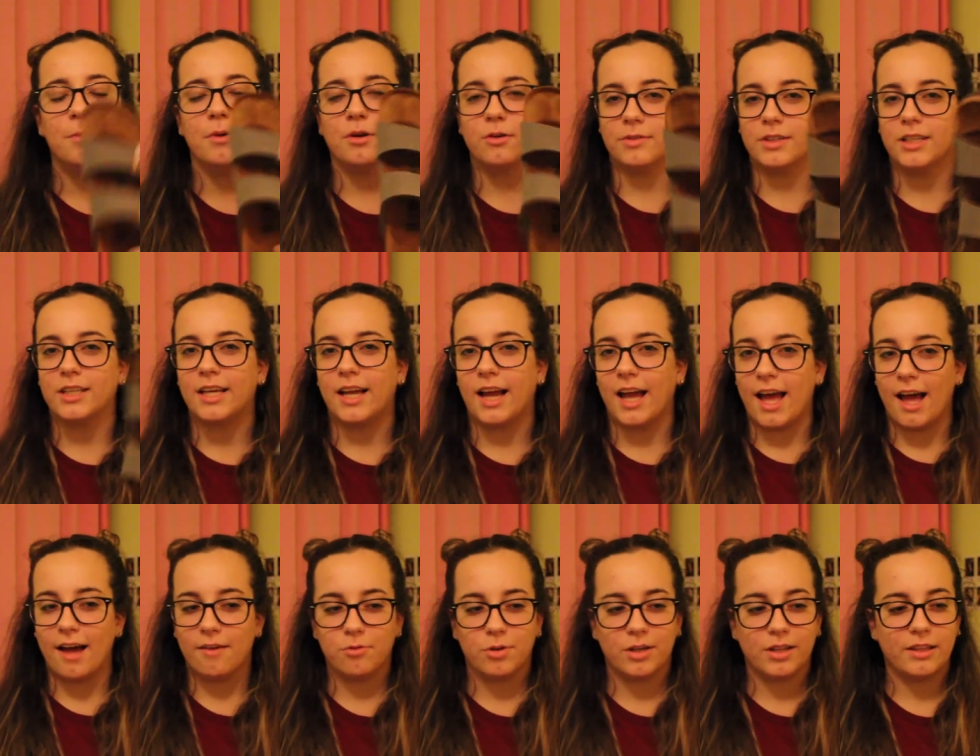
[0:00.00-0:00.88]
but really I
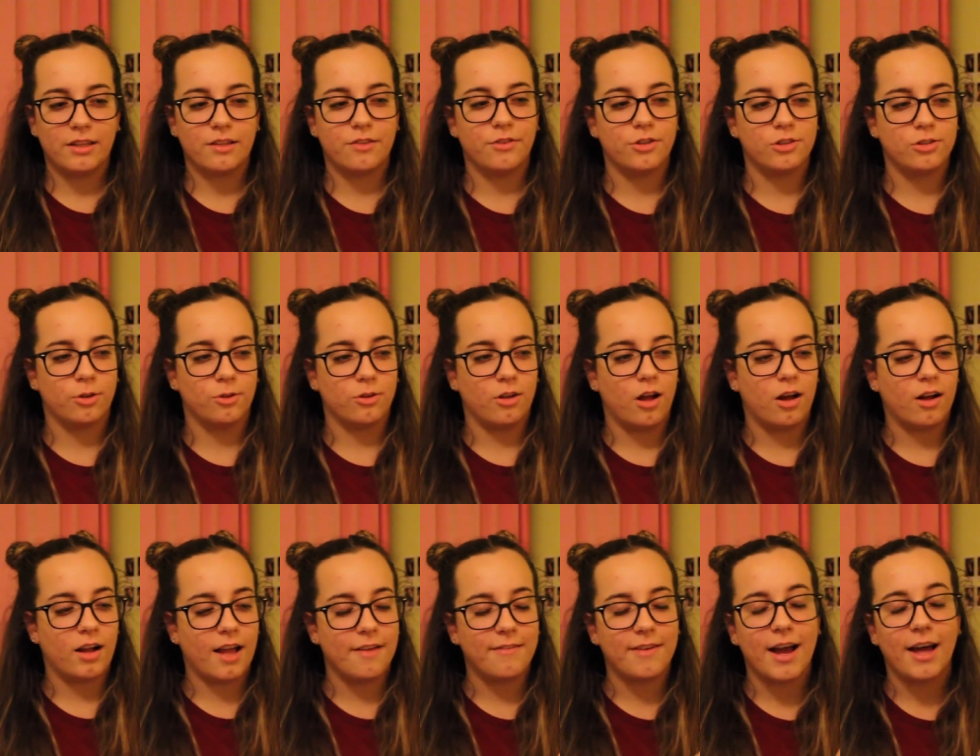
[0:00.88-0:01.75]
have wanted these for so long.
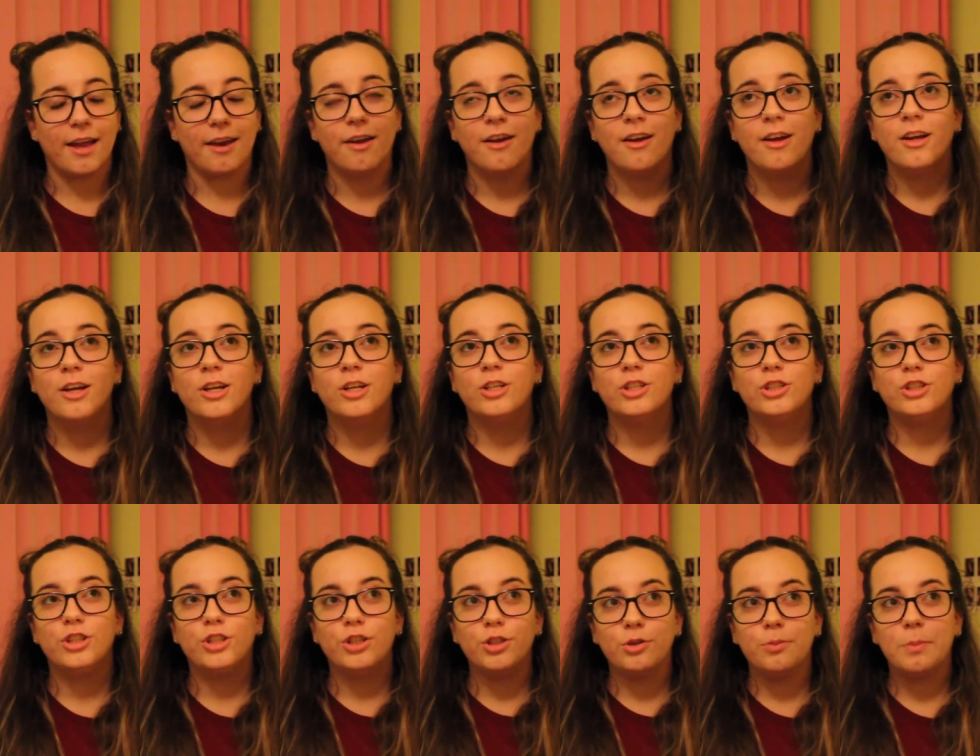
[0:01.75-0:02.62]
I've had
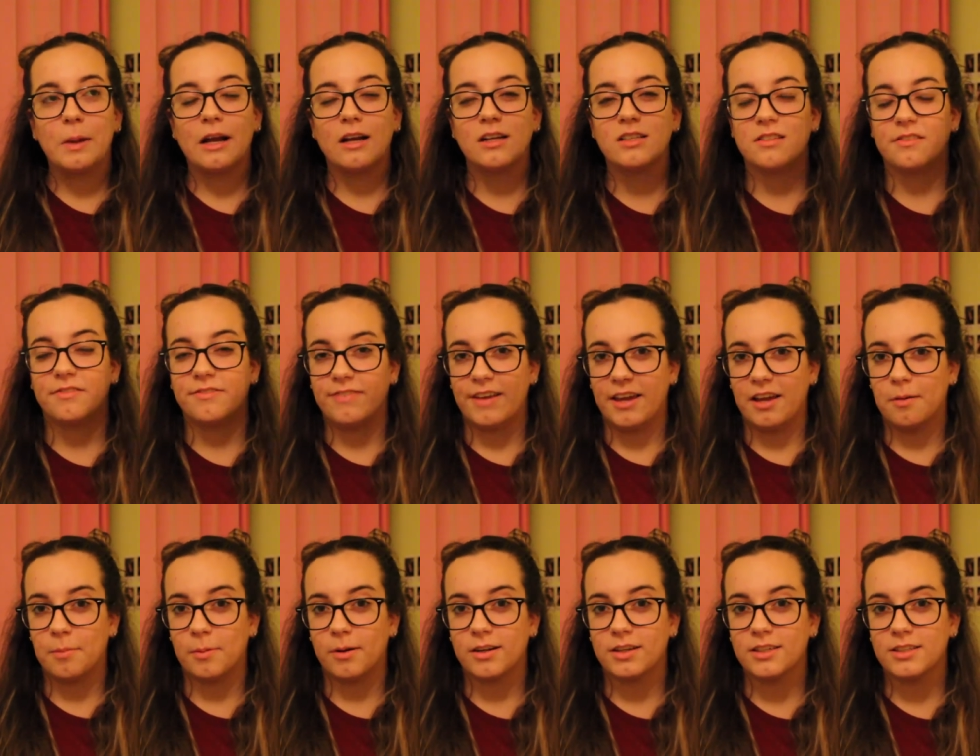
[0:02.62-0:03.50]
two pairs of fake
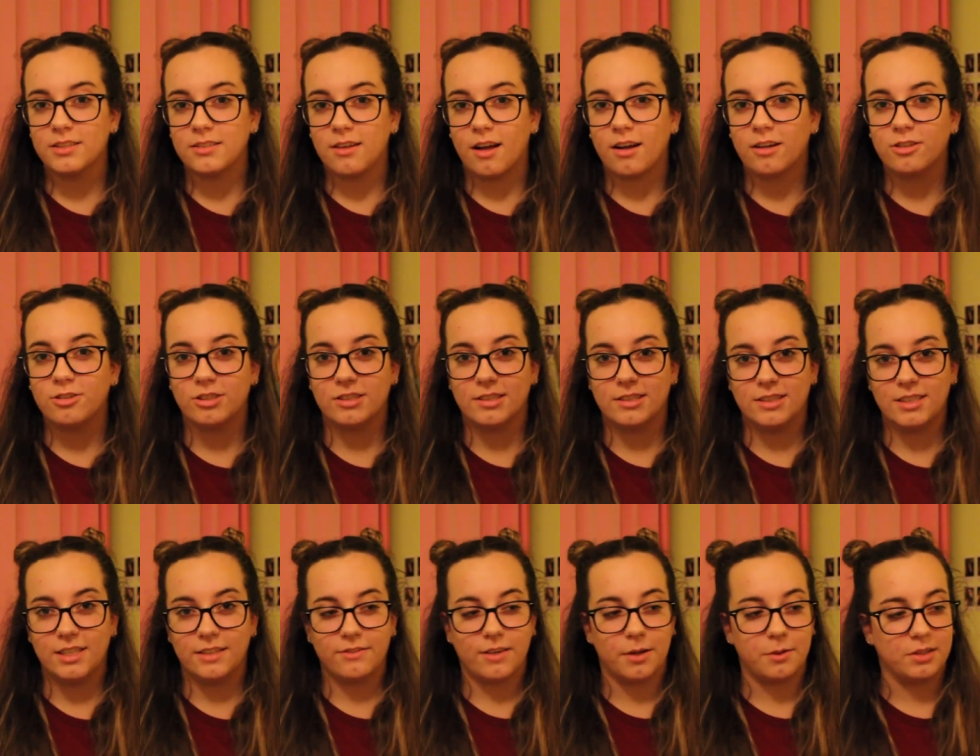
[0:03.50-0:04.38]
Birkenstocks just to
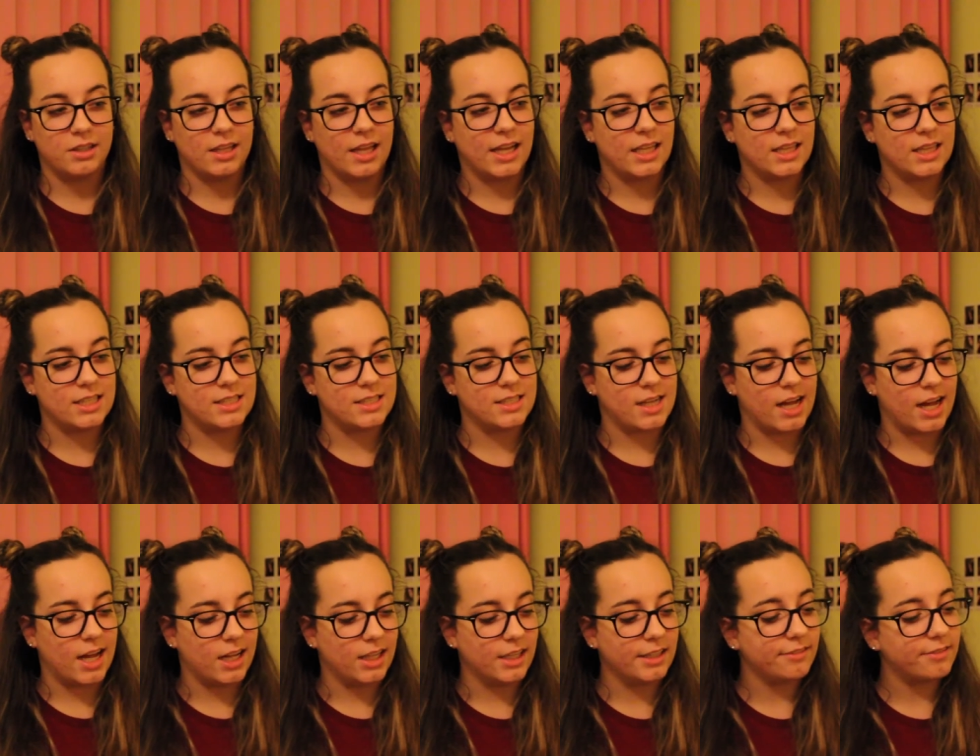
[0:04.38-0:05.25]
see if I would like the
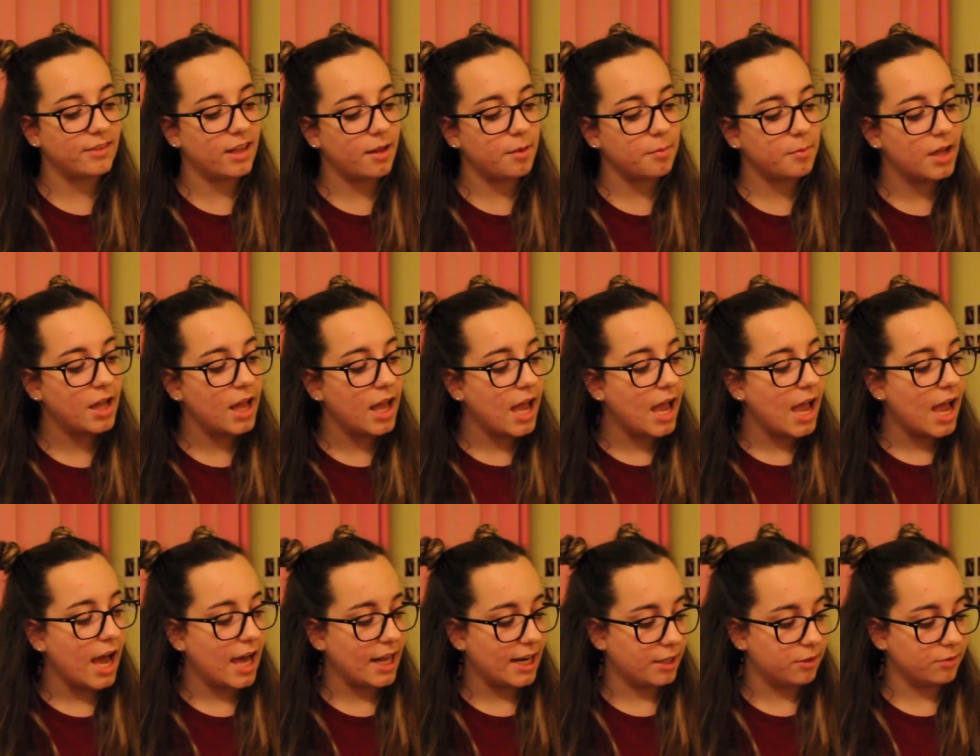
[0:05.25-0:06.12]
style of them, and